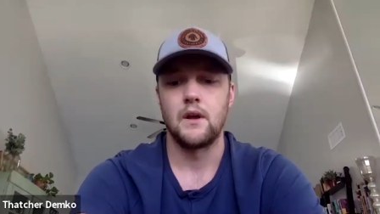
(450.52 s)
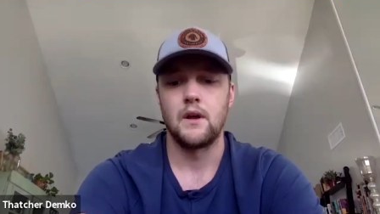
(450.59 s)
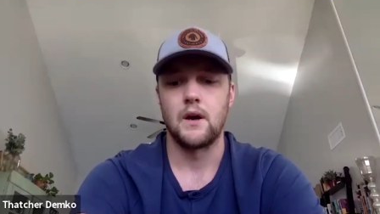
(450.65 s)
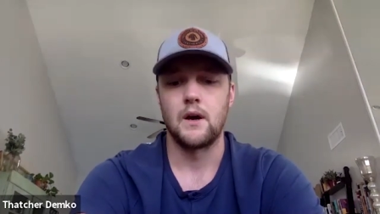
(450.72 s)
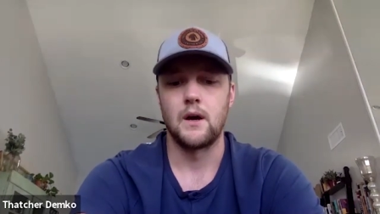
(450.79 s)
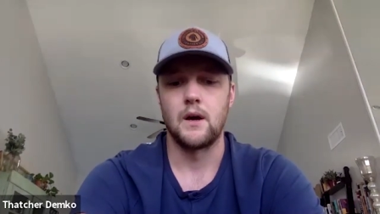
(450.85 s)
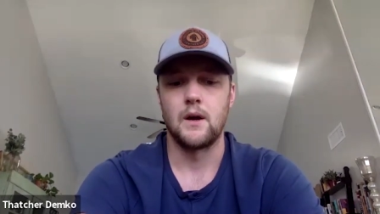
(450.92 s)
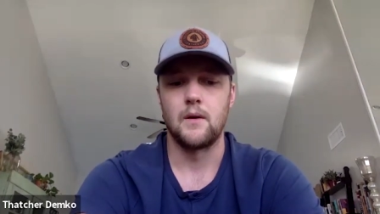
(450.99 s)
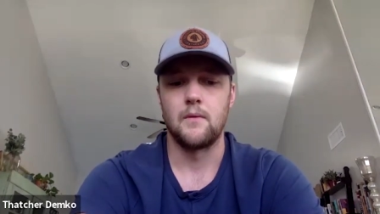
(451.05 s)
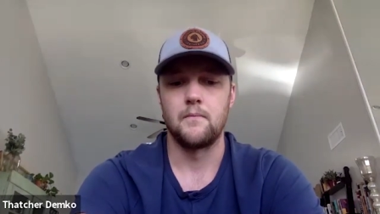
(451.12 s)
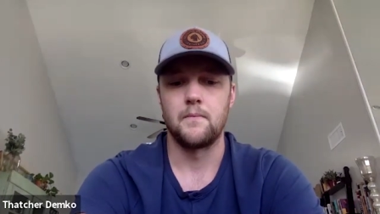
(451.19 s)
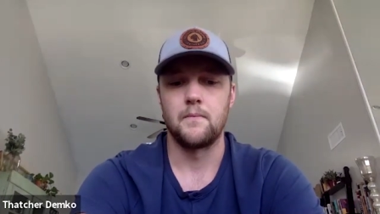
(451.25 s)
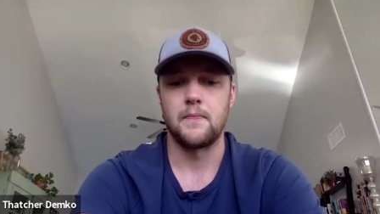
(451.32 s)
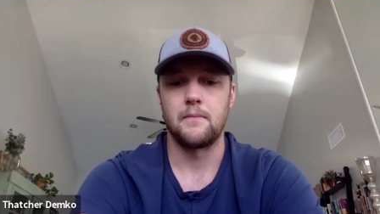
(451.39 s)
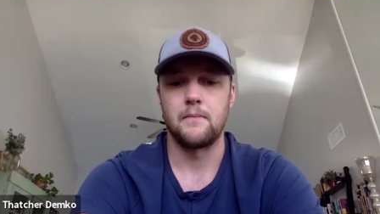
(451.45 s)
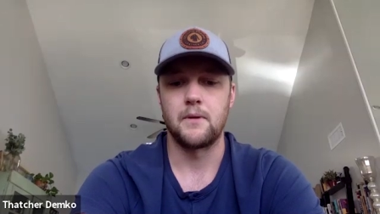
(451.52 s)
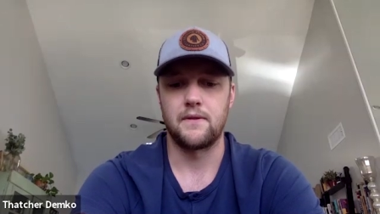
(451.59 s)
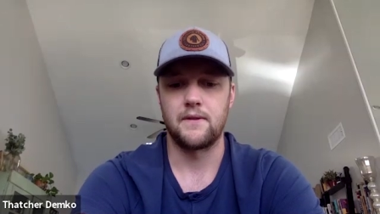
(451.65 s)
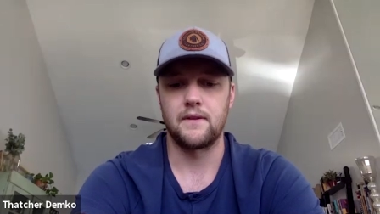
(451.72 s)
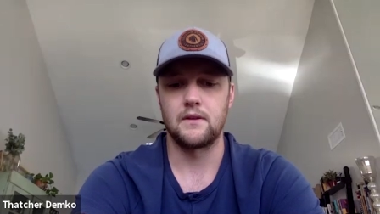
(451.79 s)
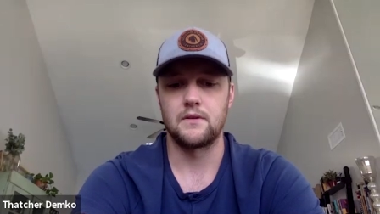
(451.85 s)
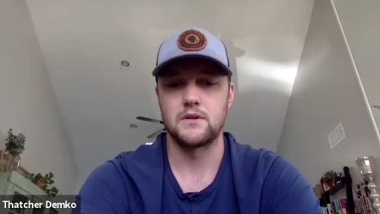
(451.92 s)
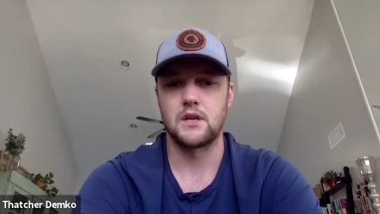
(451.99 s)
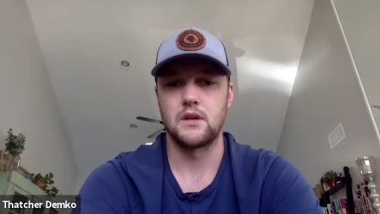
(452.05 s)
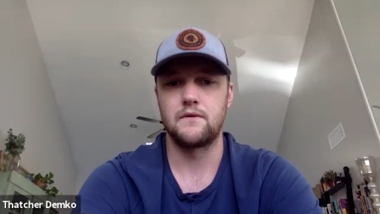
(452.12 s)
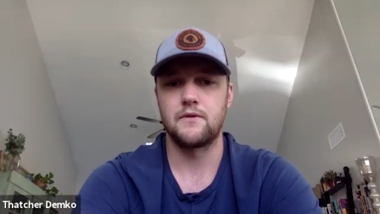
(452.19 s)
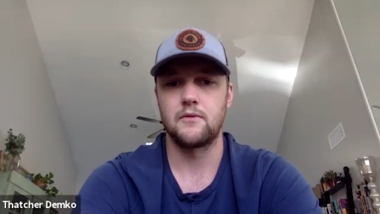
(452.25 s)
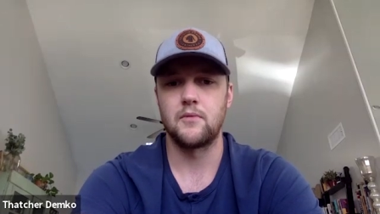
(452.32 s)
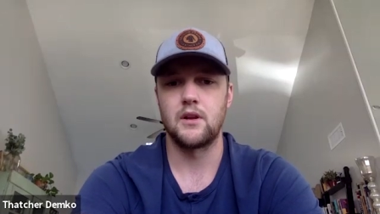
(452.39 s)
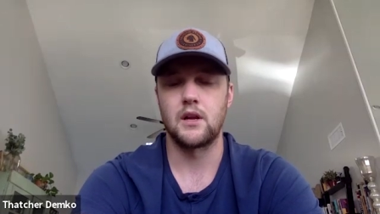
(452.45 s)
Um, but I think that was good
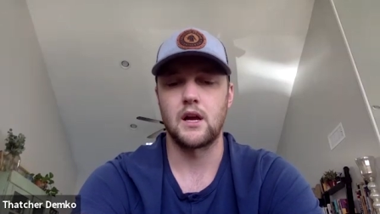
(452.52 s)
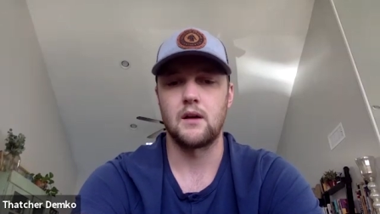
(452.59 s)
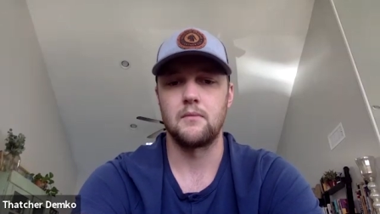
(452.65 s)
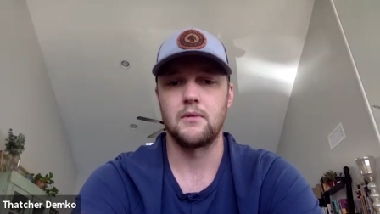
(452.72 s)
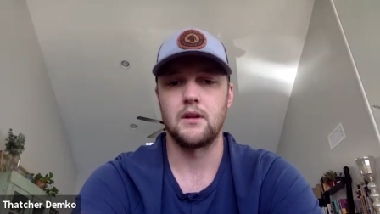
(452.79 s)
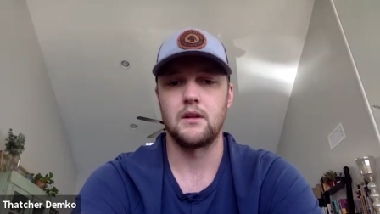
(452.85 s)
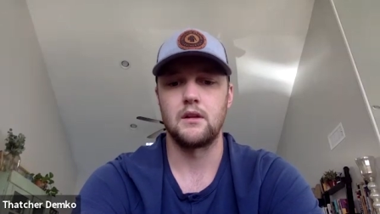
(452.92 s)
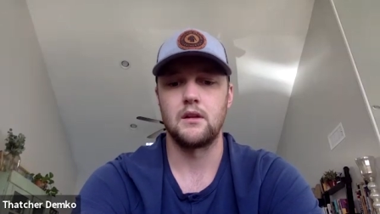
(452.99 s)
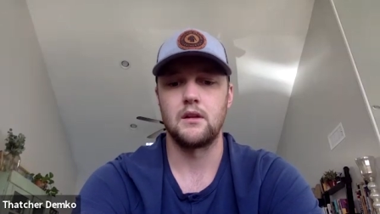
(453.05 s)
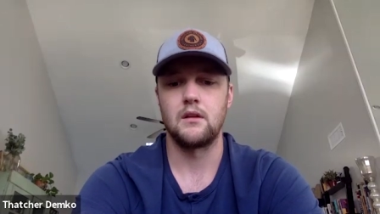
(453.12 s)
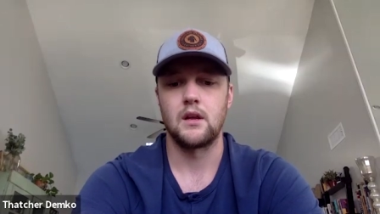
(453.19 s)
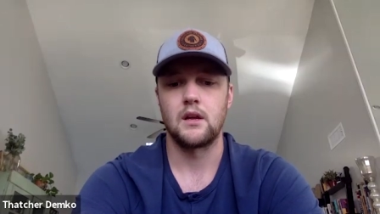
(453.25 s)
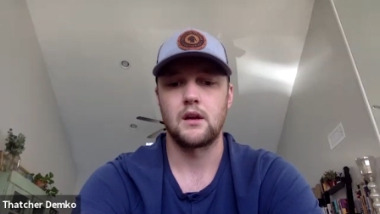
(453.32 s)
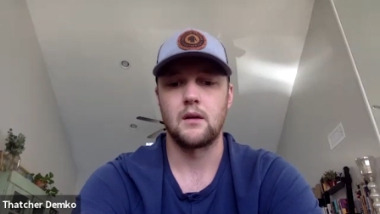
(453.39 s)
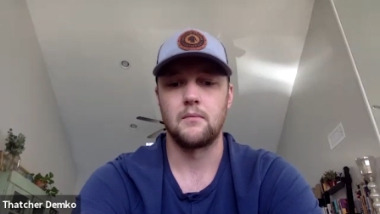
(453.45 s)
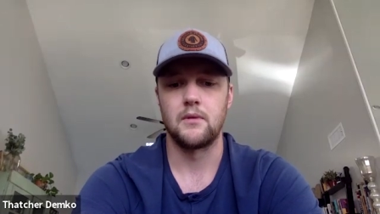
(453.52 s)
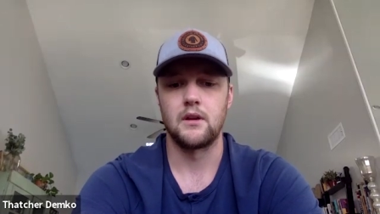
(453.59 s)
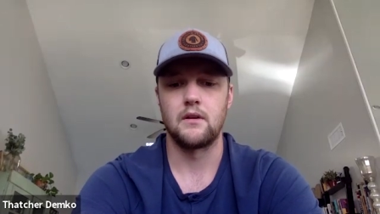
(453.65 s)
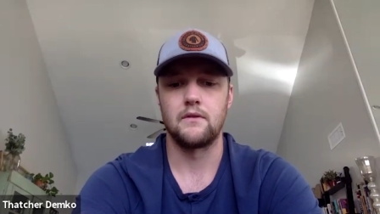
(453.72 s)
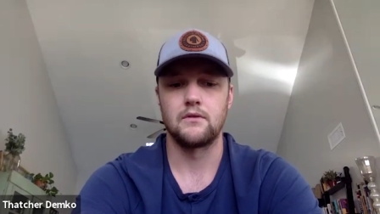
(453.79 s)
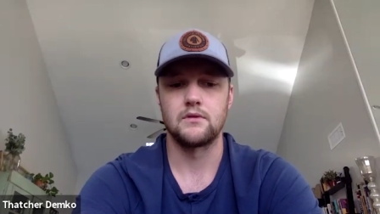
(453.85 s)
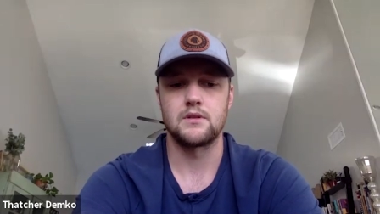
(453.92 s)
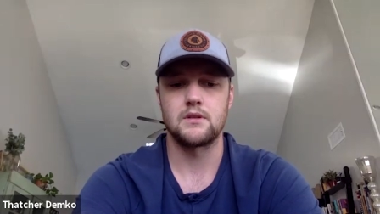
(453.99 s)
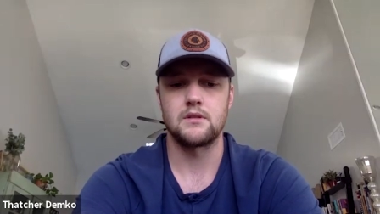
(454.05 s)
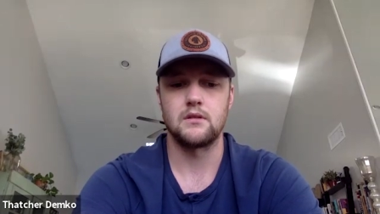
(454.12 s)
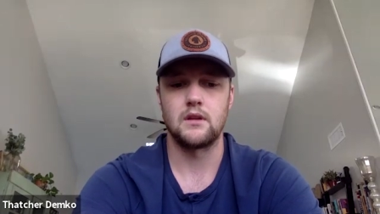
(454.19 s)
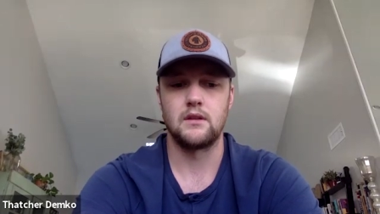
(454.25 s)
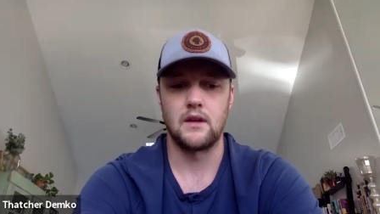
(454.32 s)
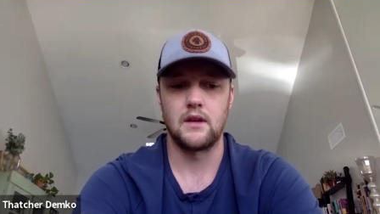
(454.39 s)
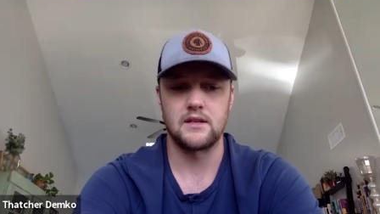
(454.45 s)
for me to come in come in on those
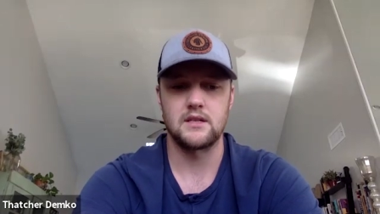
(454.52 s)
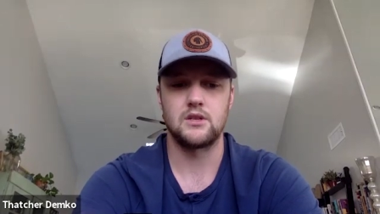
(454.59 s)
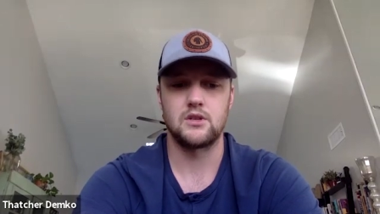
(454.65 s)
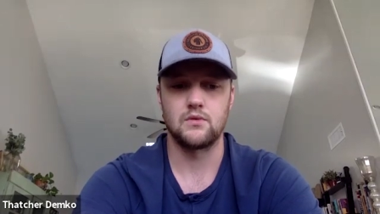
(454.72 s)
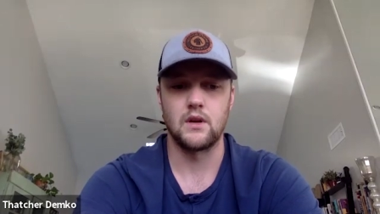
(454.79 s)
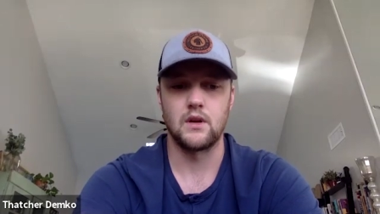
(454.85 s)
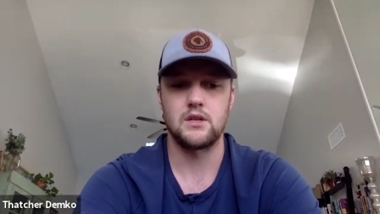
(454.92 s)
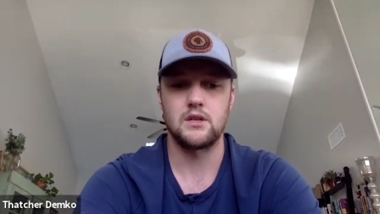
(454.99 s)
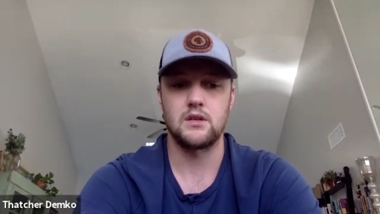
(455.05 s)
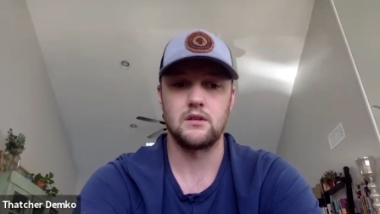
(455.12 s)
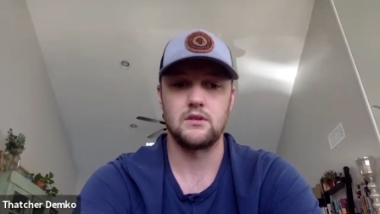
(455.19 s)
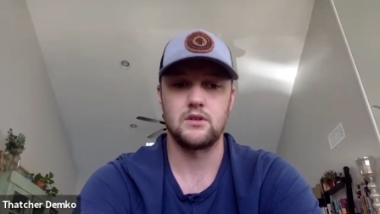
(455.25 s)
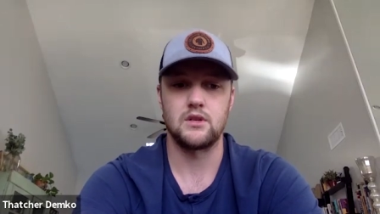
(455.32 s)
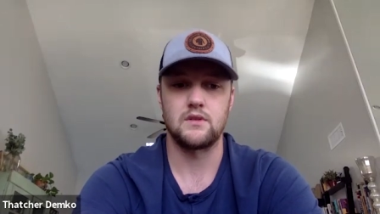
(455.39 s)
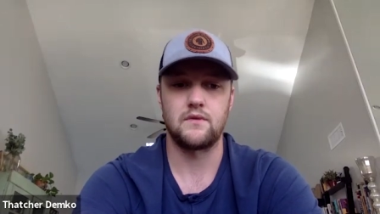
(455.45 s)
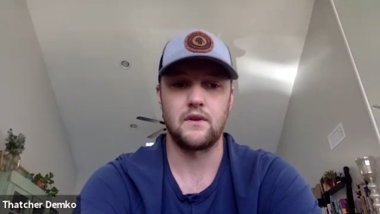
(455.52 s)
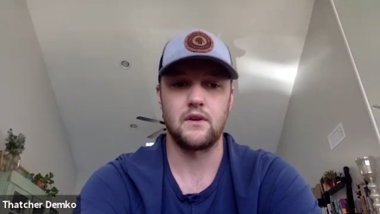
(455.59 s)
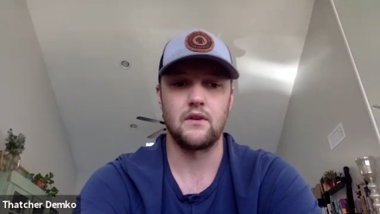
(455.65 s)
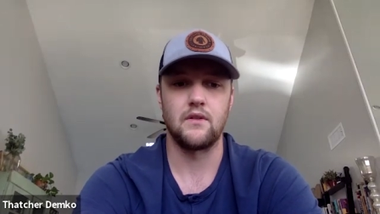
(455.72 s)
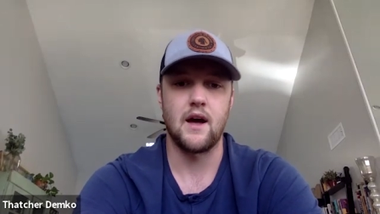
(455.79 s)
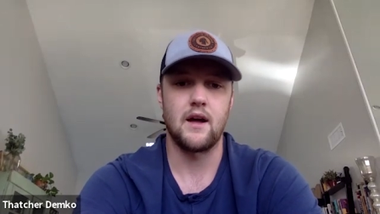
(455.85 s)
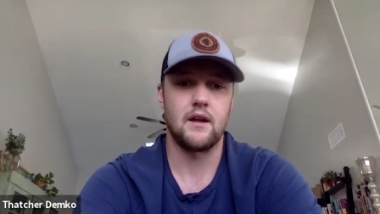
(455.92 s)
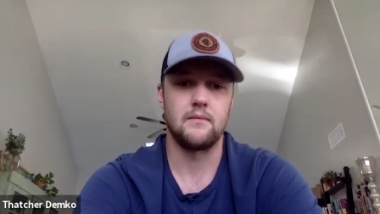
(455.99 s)
in that situation and just feel that.